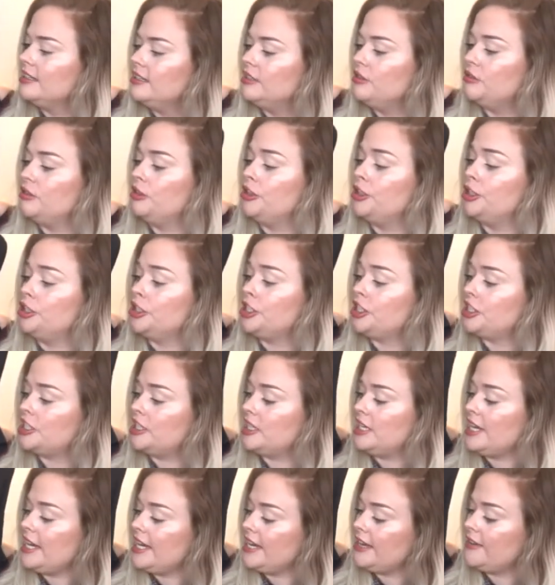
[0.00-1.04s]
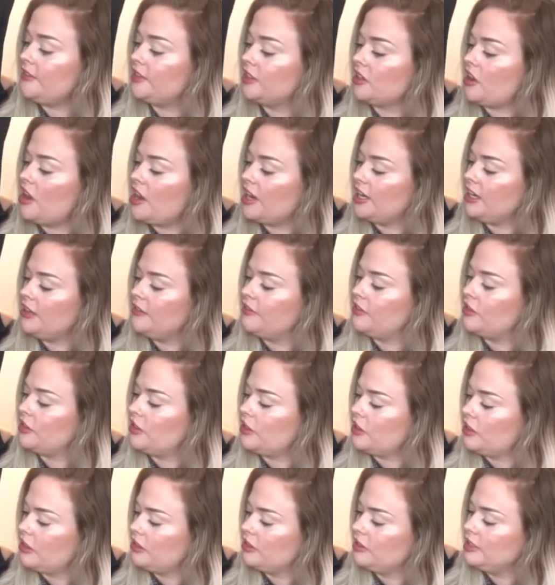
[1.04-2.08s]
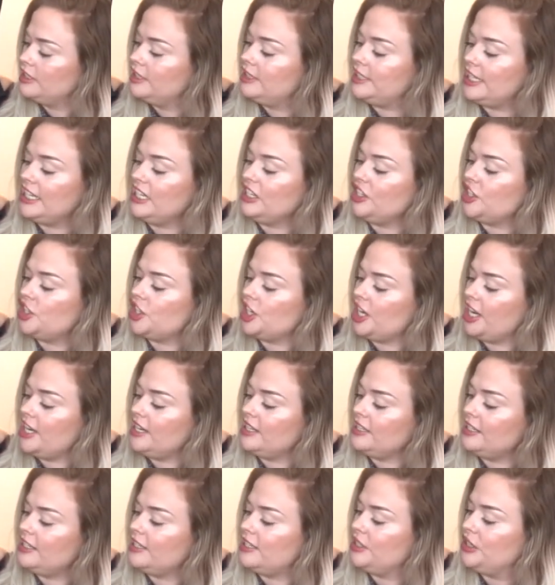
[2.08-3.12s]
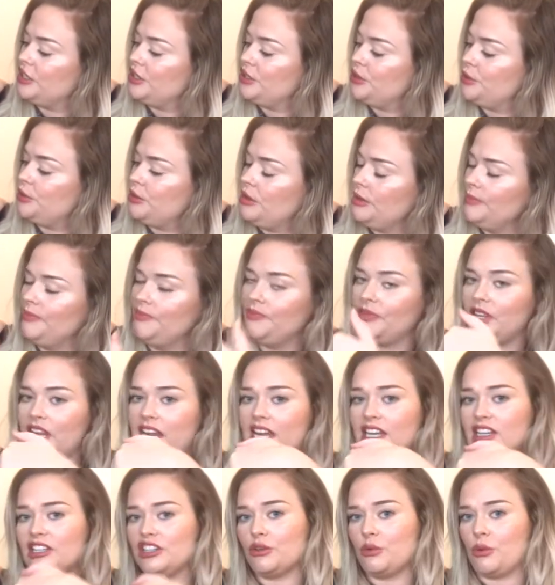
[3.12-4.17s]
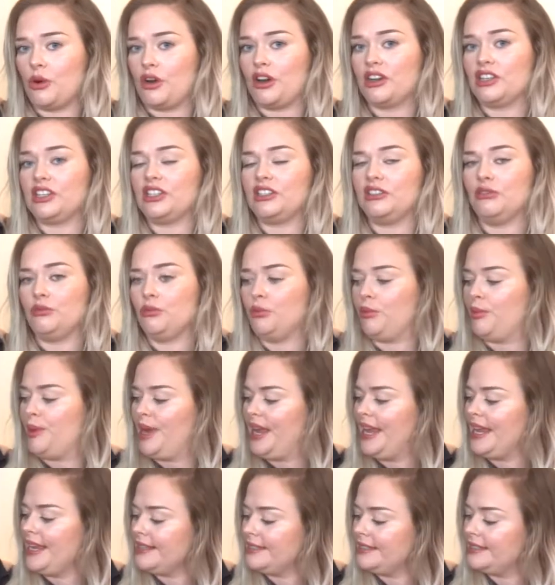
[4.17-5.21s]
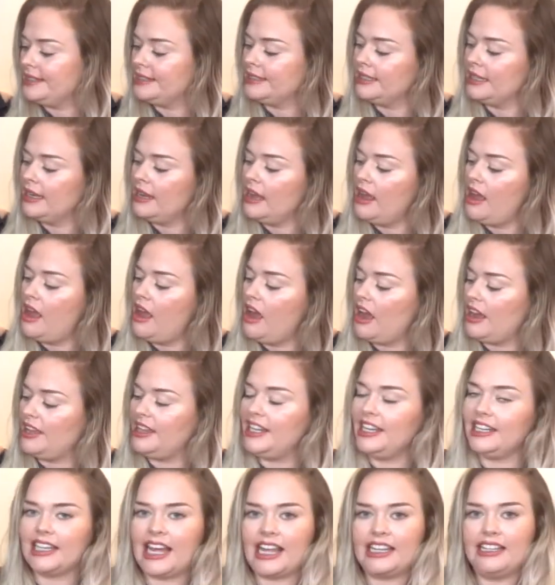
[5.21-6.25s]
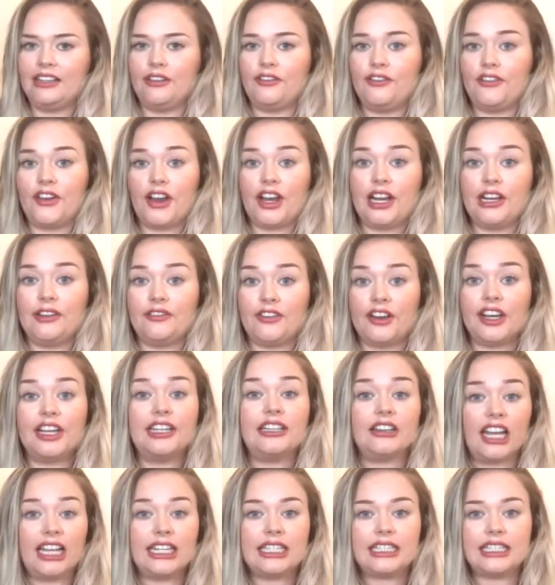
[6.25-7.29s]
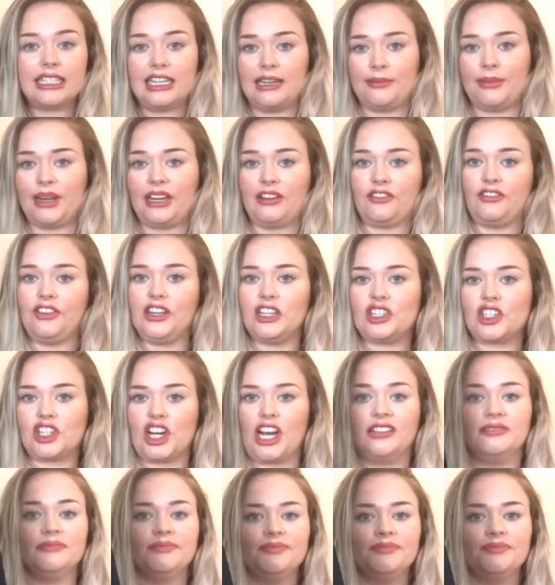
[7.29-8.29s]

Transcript: the sleeves kind of cinch in towards the waist. I think that's a very, very nice slimming feature.